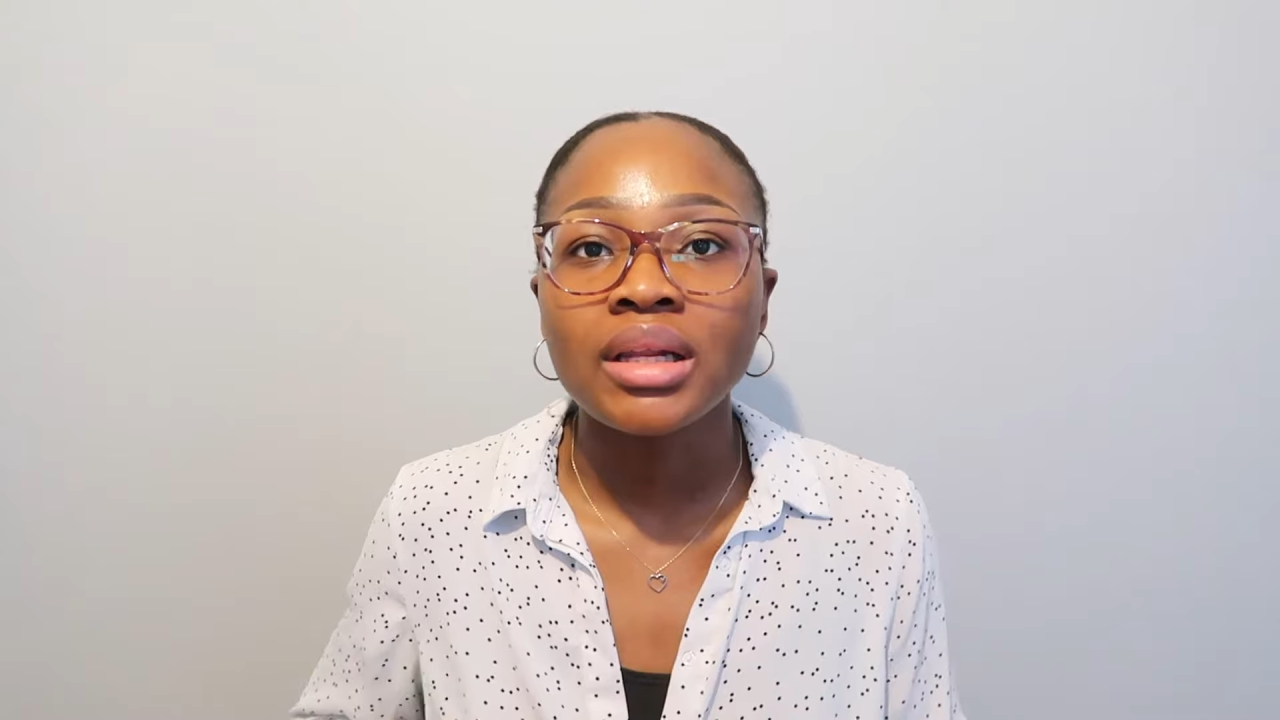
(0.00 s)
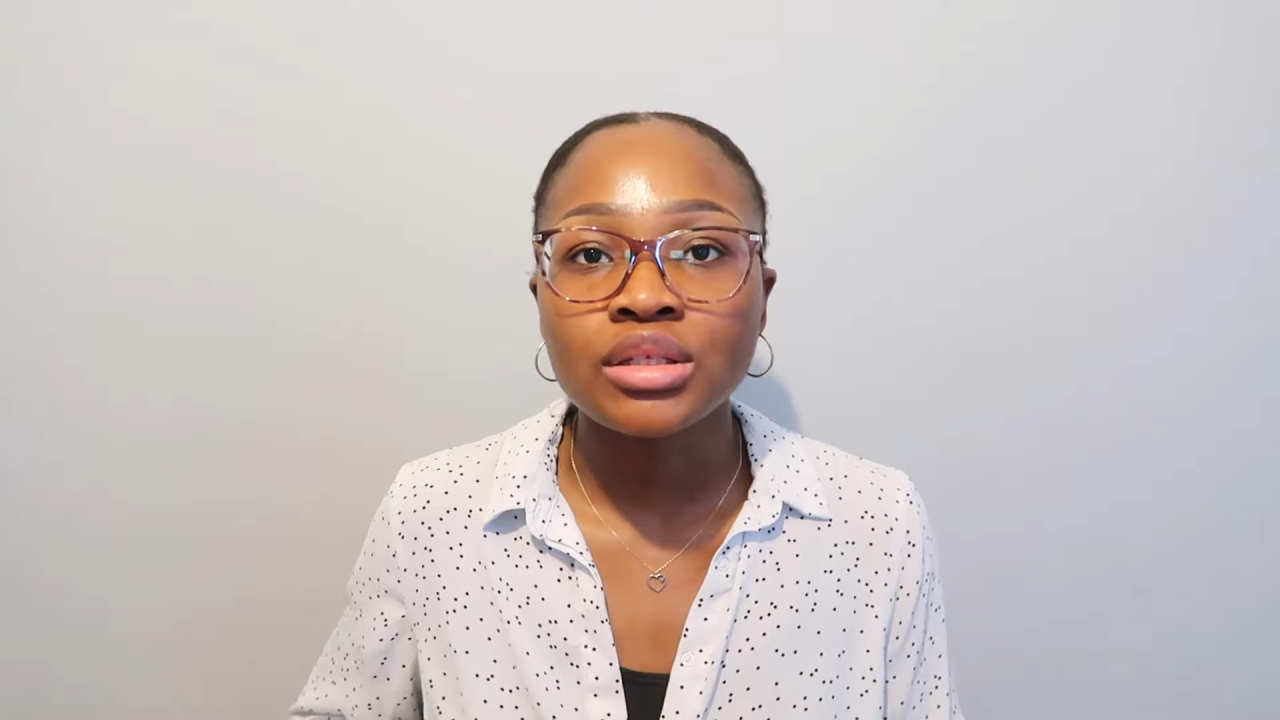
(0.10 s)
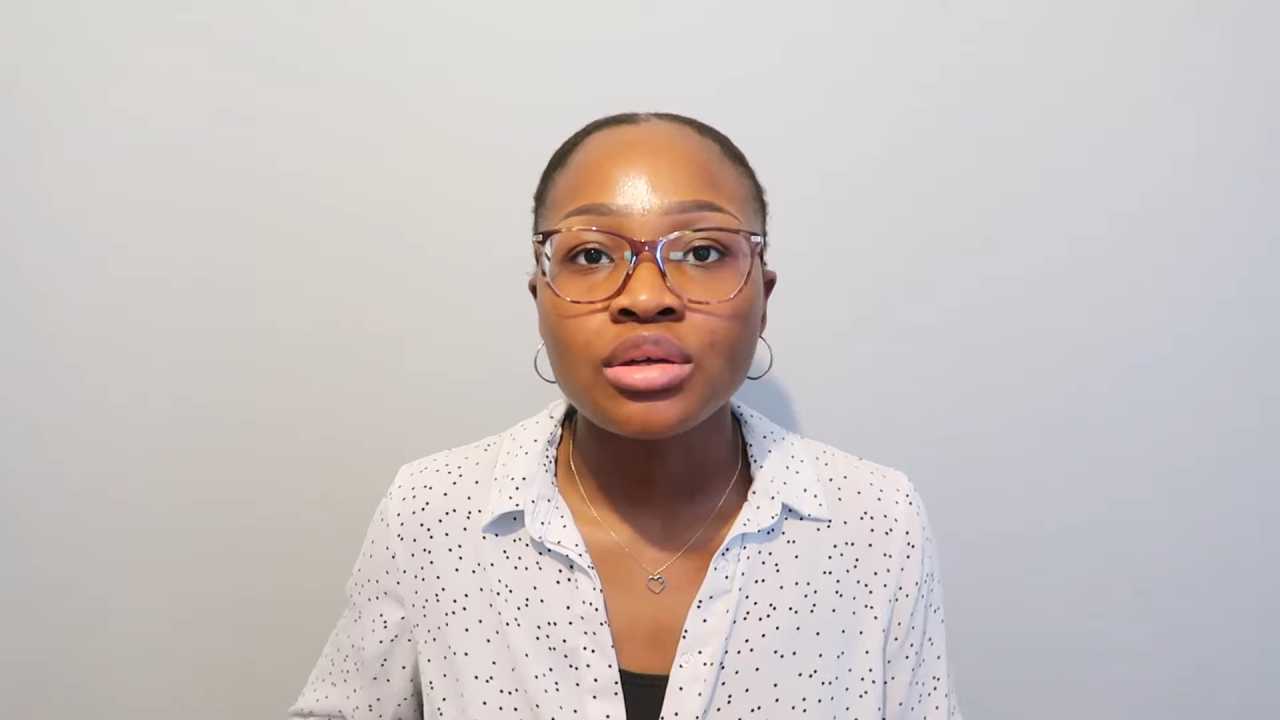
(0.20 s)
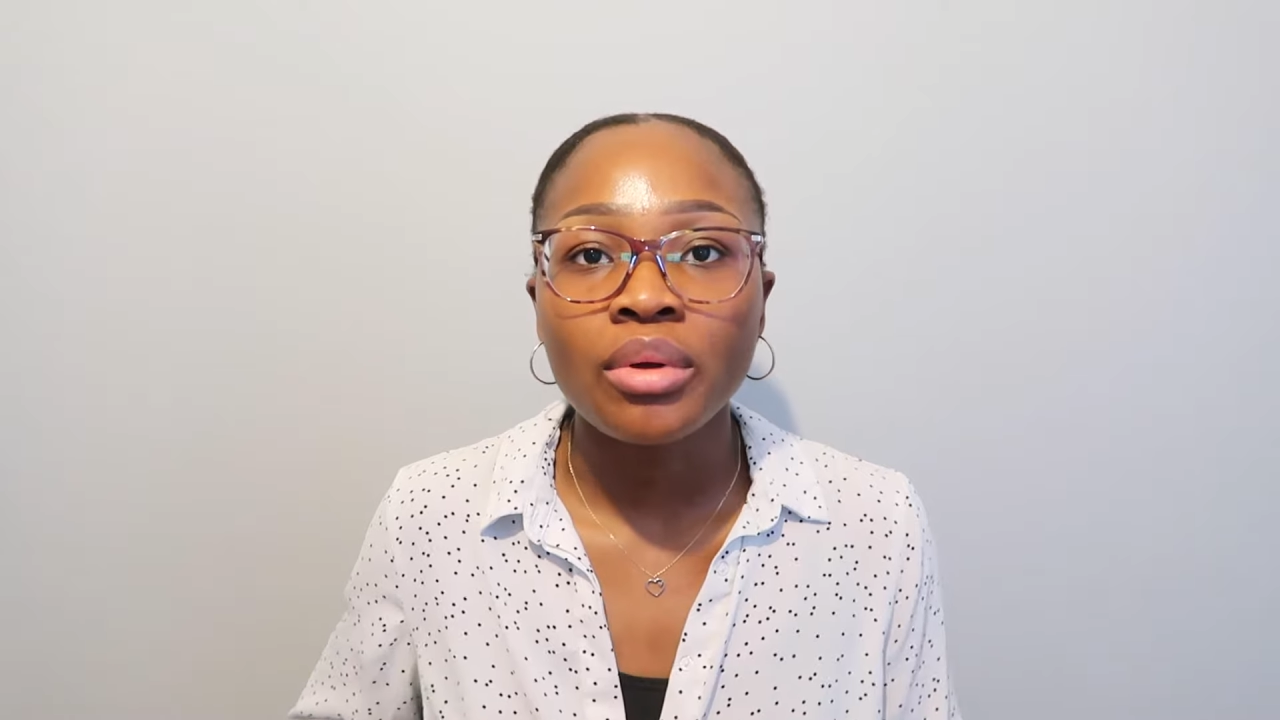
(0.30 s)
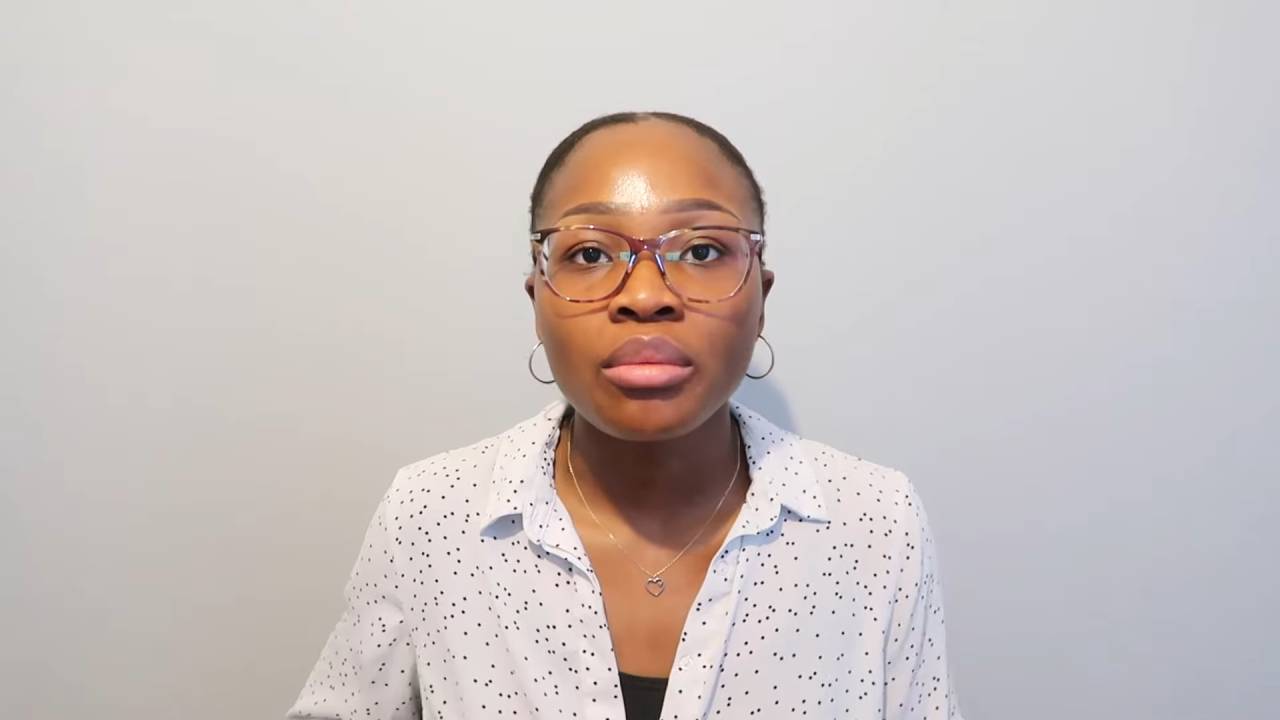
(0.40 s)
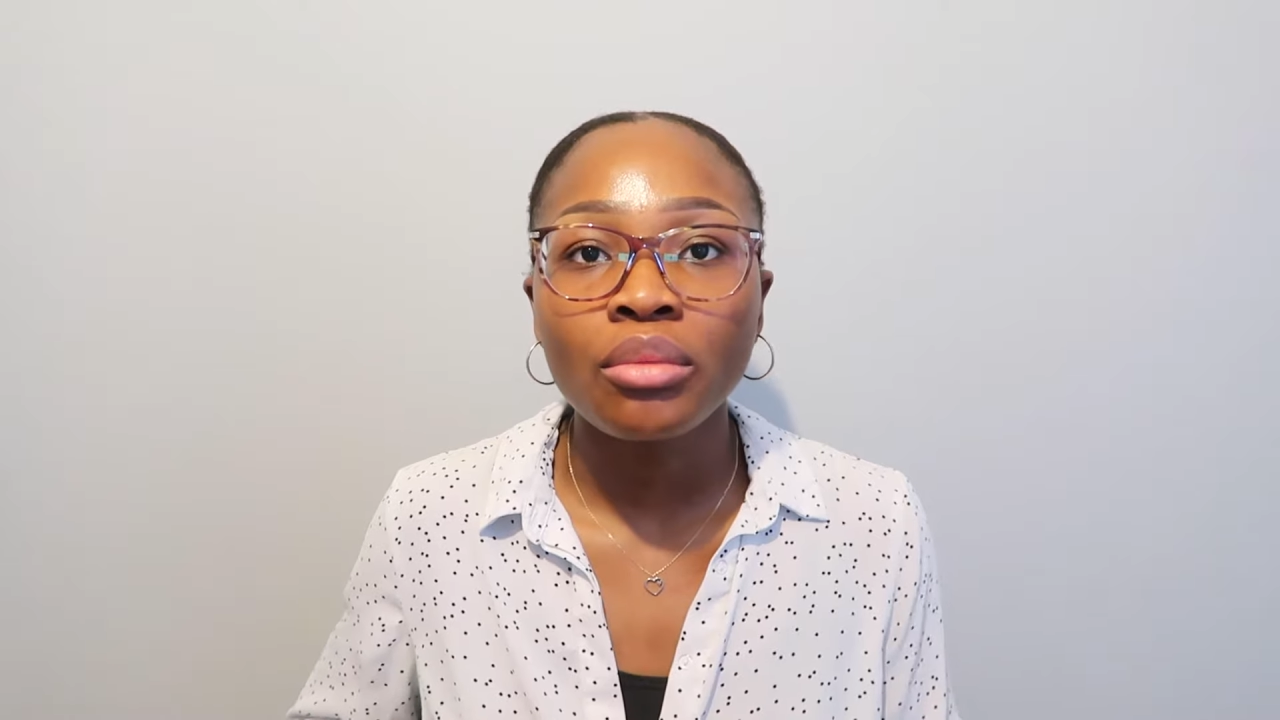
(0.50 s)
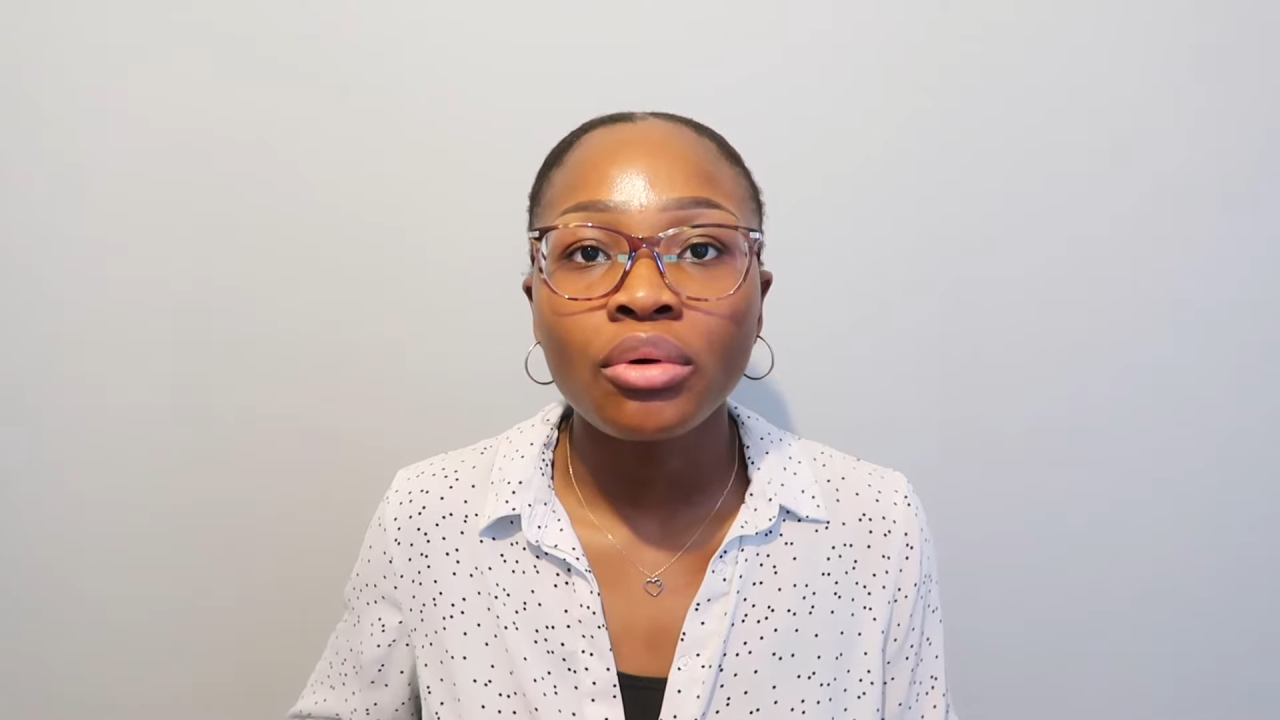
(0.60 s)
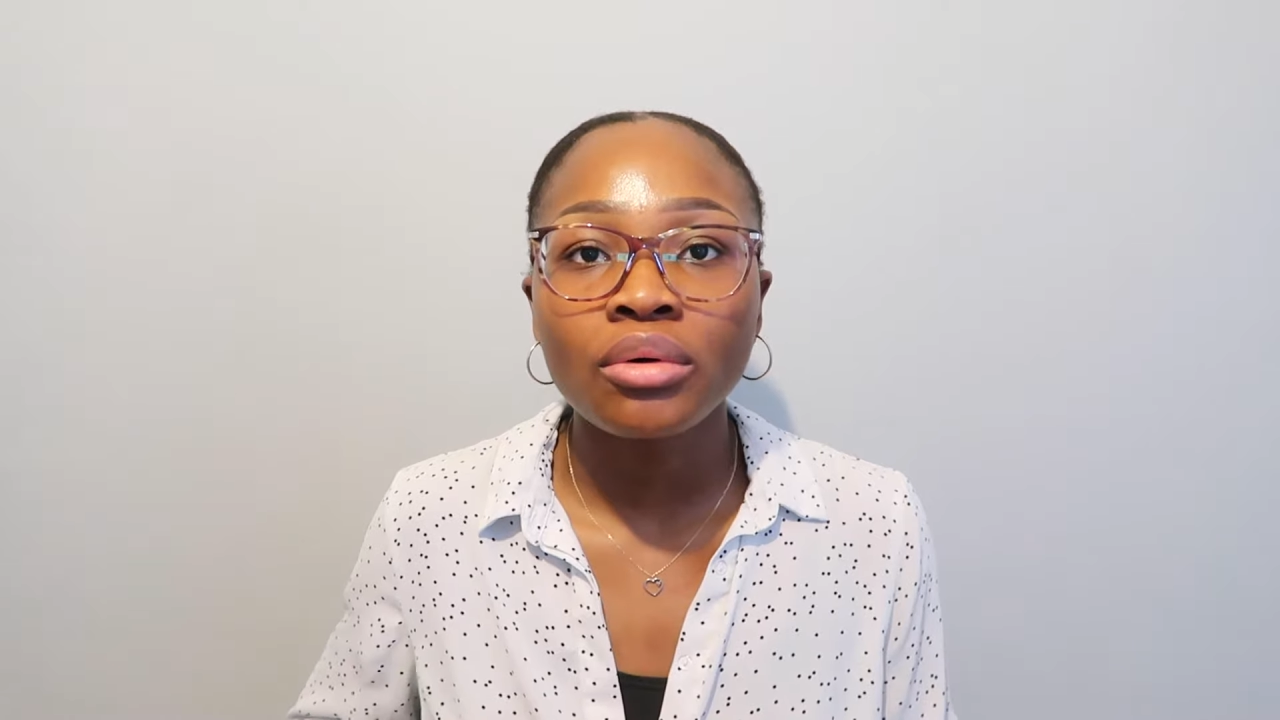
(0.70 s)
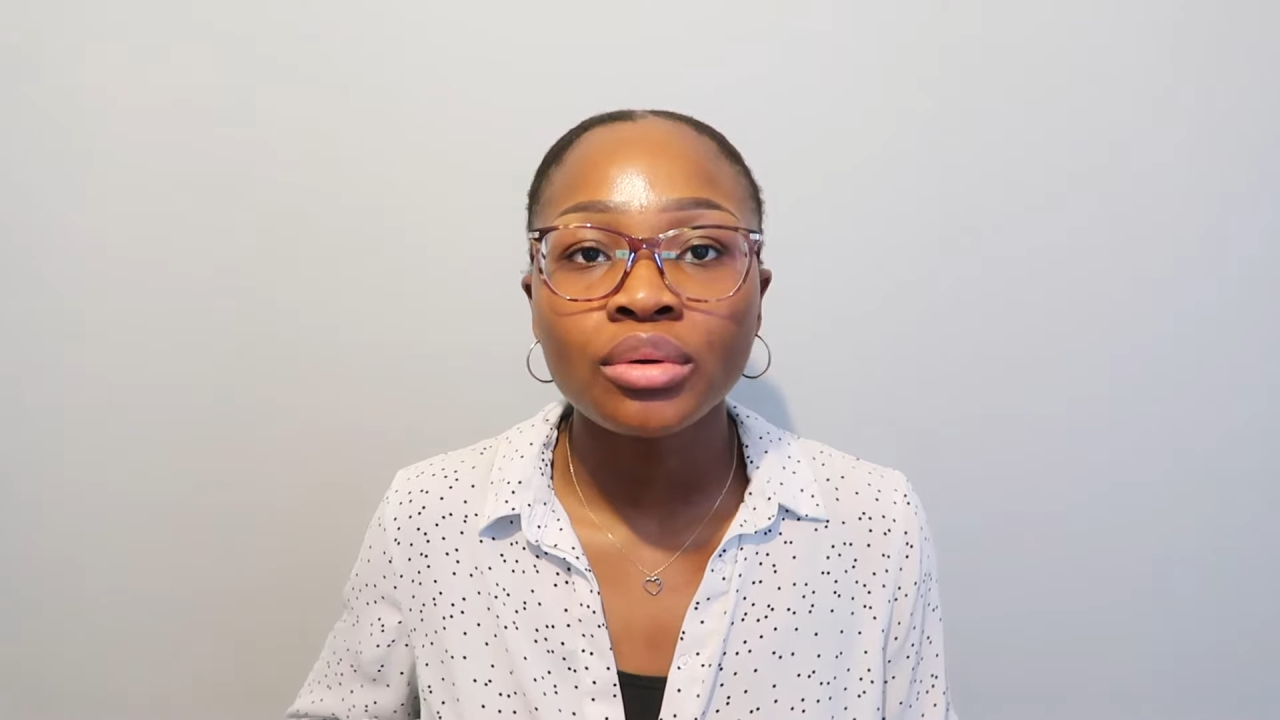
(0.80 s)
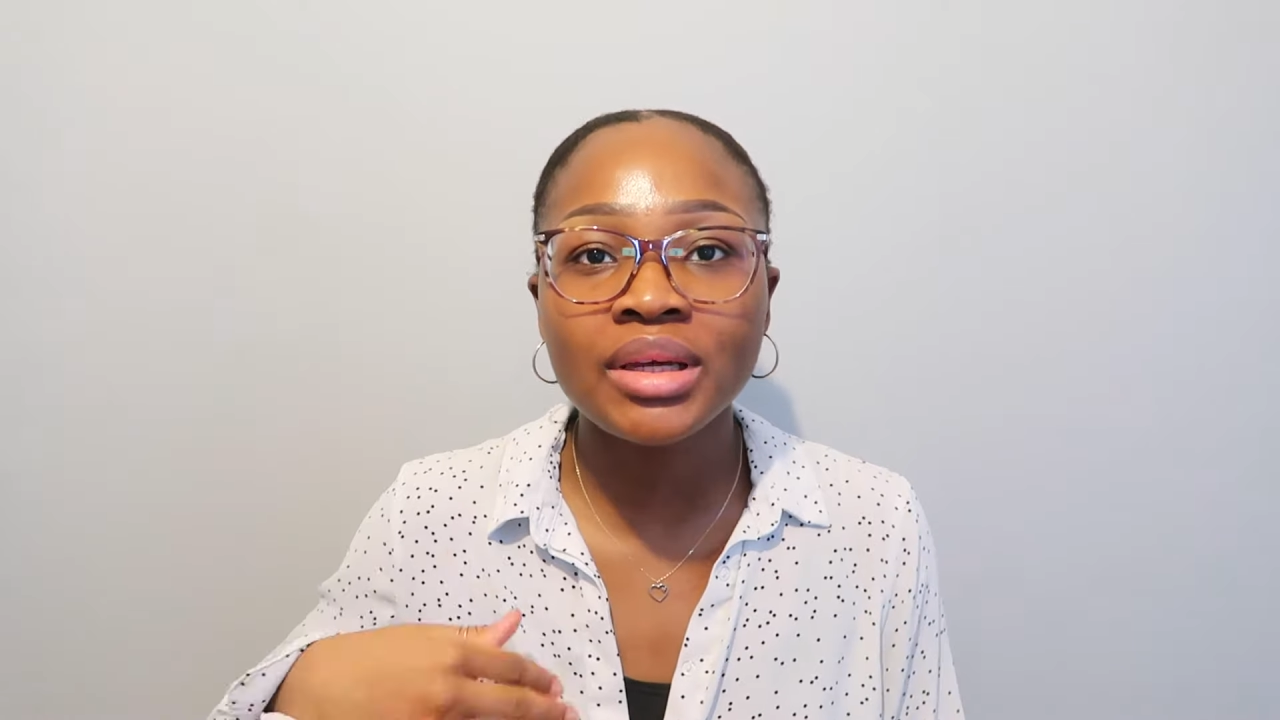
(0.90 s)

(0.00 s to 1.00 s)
a little bit more,